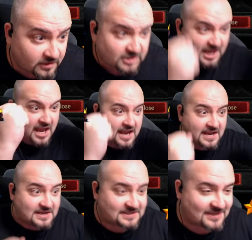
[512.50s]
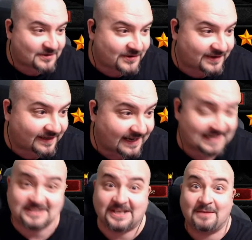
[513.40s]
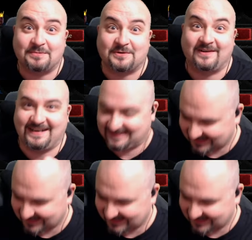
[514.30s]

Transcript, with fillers: Yes! I got it. And it's an upgrade.